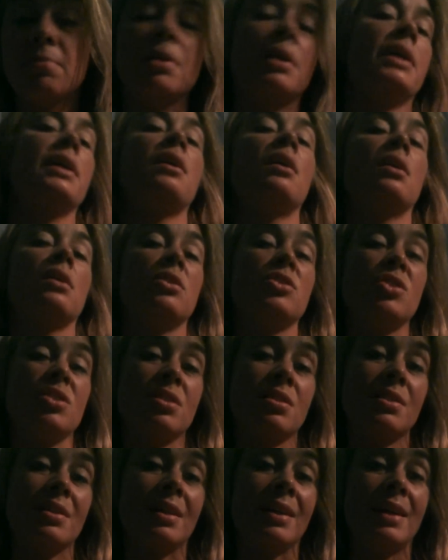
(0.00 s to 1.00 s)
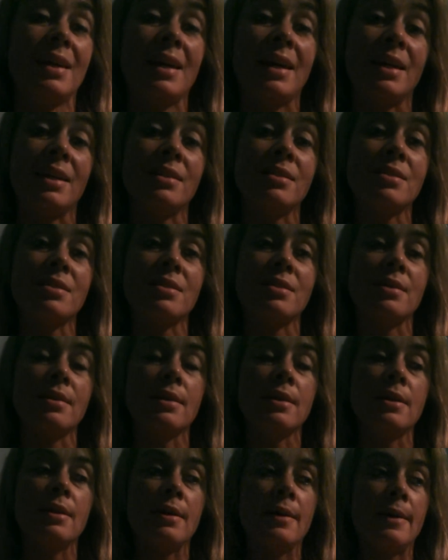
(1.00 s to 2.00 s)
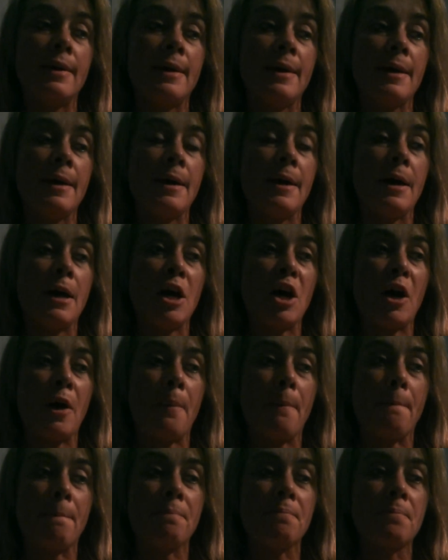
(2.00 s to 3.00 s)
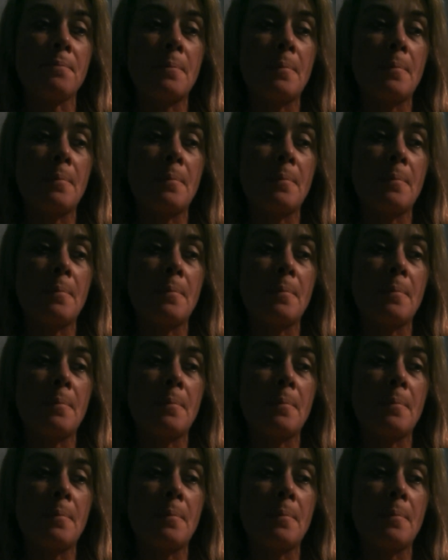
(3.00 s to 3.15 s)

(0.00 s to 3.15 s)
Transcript: but I got it just in case. I